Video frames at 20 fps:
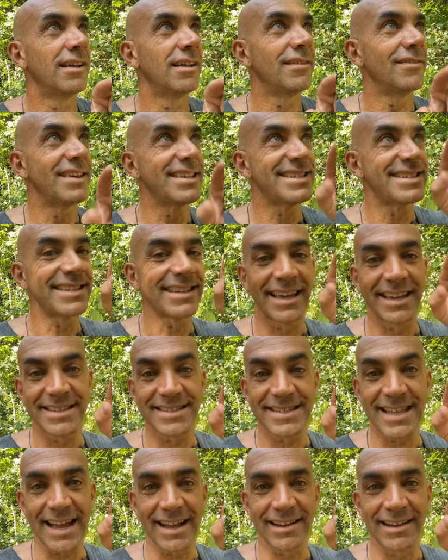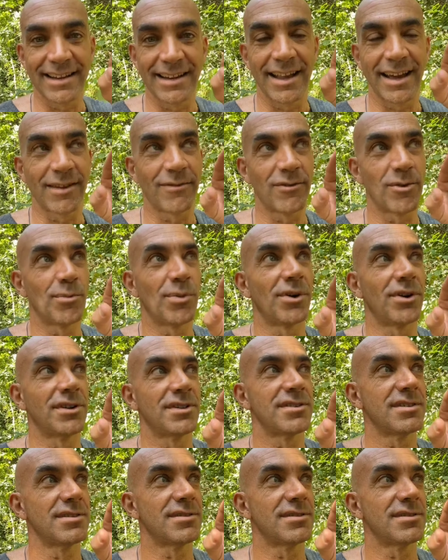They sing exactly like the birds.